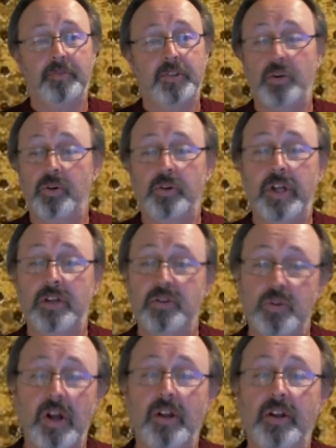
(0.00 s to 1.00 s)
So they're
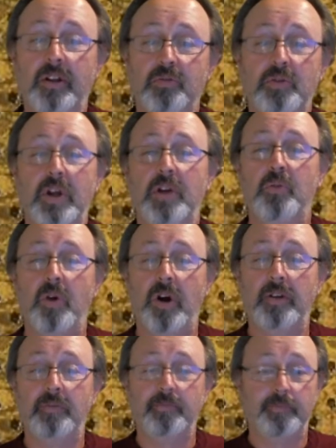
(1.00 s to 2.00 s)
trailing
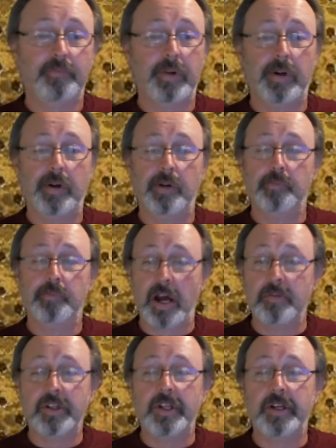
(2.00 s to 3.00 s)
3-1,
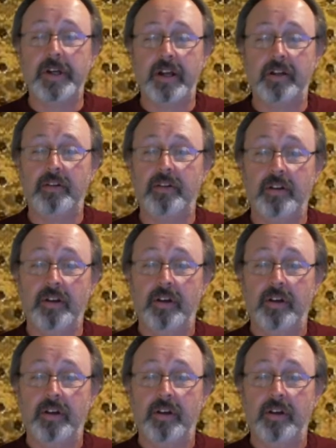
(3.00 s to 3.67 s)
bottom of the ninth.